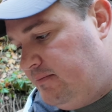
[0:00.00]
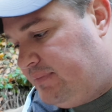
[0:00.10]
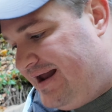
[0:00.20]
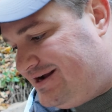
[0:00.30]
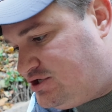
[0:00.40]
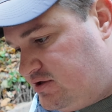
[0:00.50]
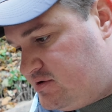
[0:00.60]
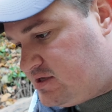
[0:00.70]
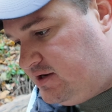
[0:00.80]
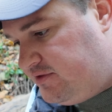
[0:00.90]
But actually
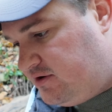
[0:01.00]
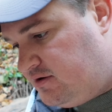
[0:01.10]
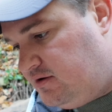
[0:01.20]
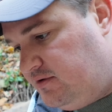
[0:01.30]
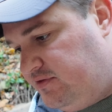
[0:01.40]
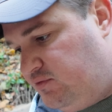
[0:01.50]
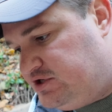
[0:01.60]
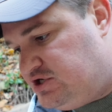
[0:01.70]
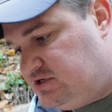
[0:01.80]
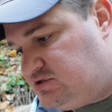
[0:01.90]
there's another,
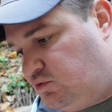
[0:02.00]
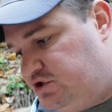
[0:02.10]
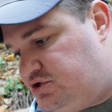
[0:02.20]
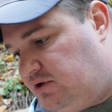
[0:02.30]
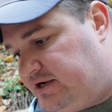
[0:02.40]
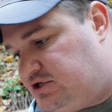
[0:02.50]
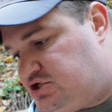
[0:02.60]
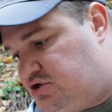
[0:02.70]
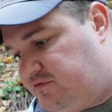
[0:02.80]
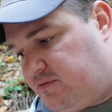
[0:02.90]
which is, would you like to
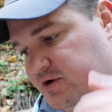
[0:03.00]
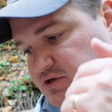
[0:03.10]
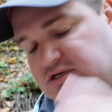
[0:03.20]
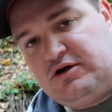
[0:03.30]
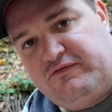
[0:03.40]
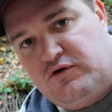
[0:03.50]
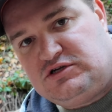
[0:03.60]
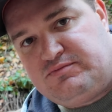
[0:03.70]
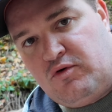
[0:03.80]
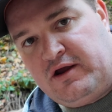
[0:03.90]
shoot from your single
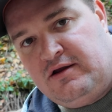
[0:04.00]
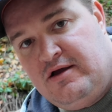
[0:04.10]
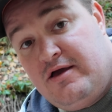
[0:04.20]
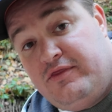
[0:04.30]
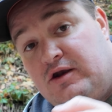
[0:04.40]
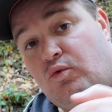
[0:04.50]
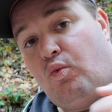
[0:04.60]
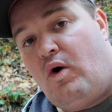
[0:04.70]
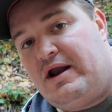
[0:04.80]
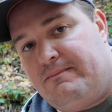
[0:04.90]
focus point,
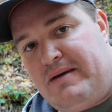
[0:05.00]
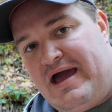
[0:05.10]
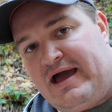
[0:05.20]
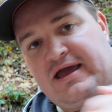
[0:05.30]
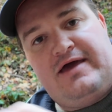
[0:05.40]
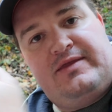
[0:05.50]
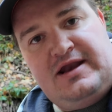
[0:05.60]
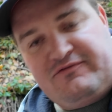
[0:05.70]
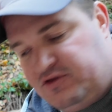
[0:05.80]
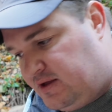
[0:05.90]
then one back, and then
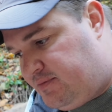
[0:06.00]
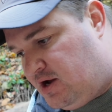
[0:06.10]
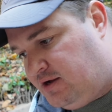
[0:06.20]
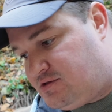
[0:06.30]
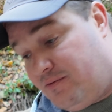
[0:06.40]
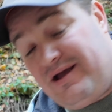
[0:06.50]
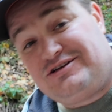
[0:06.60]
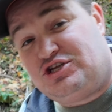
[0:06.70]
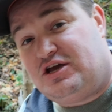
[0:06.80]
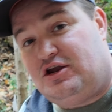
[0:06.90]
everything beyond? So I'm
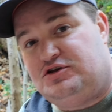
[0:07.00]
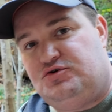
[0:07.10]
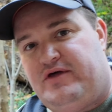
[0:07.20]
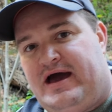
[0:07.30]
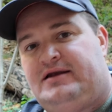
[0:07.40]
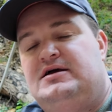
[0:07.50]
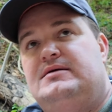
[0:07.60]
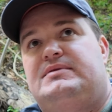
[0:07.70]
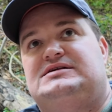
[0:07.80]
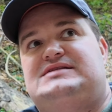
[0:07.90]
actually going to do that,
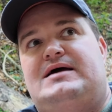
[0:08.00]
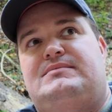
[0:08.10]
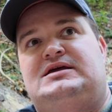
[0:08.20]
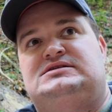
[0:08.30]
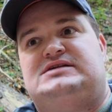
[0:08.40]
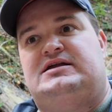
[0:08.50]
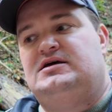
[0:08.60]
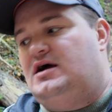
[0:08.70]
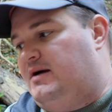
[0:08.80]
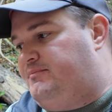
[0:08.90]
because that means that
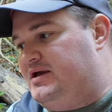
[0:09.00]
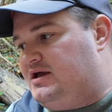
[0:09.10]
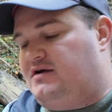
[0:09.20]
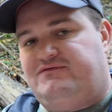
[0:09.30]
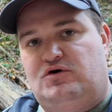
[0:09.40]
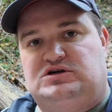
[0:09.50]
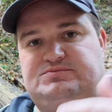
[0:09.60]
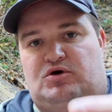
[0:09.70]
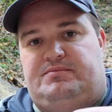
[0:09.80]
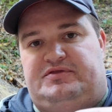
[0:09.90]
I'm picking a focus
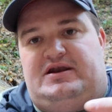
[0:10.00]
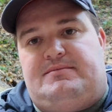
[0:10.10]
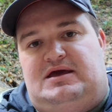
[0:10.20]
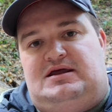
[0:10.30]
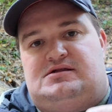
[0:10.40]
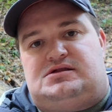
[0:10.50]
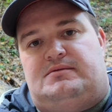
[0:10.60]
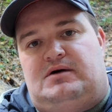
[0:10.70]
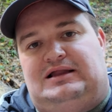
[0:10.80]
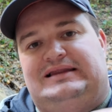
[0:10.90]
point, but then I'm getting
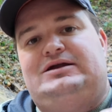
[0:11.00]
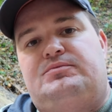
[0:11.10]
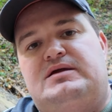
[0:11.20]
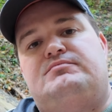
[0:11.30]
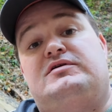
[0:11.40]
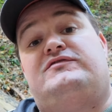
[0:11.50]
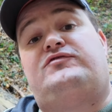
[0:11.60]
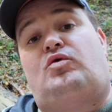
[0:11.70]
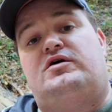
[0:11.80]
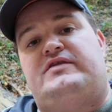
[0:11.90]
some a little bit
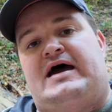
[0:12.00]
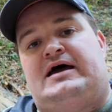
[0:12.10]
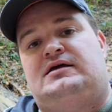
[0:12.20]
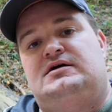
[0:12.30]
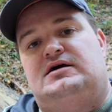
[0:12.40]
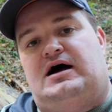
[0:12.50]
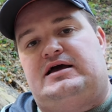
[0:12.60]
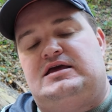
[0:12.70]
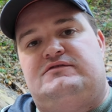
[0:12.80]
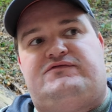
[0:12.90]
before that
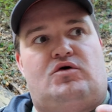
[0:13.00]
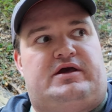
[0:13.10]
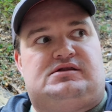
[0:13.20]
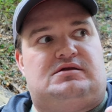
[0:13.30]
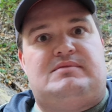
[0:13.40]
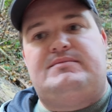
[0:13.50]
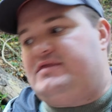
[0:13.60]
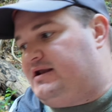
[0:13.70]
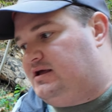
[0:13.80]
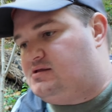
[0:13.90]
in focus. So maybe
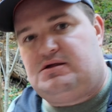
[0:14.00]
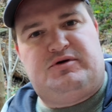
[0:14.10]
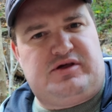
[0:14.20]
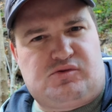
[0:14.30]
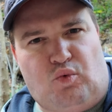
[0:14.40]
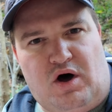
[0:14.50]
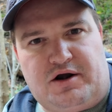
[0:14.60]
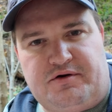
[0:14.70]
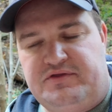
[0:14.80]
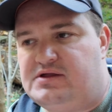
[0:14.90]
that gets some of this
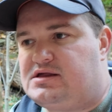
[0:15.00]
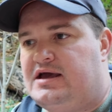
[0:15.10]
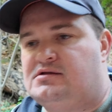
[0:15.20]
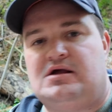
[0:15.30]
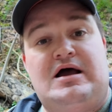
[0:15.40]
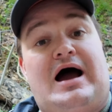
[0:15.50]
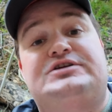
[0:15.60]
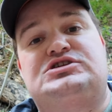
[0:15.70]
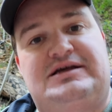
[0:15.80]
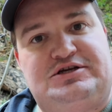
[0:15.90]
water in this case. I
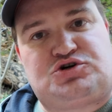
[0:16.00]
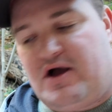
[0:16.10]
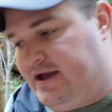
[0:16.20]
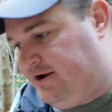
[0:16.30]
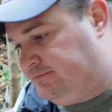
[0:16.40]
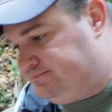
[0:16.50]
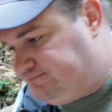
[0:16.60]
just like to try it out.